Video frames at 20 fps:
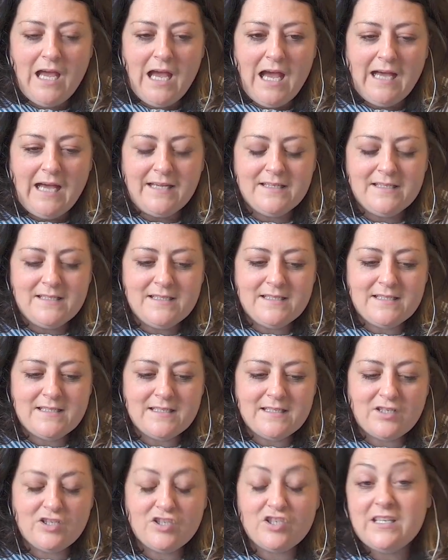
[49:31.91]
And
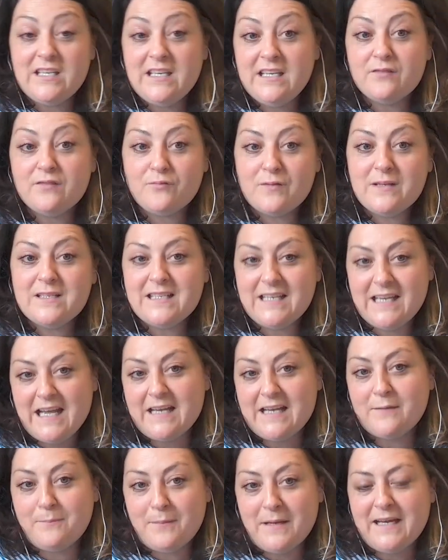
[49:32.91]
because he had recently
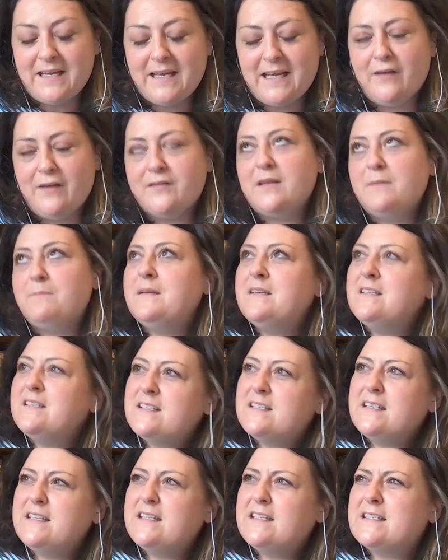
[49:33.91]
had a blackout, they'd been to
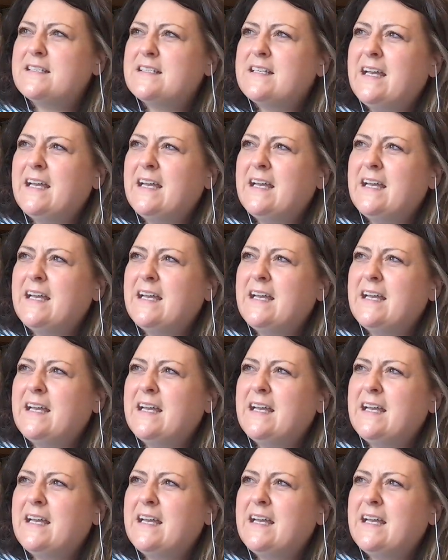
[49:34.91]
see this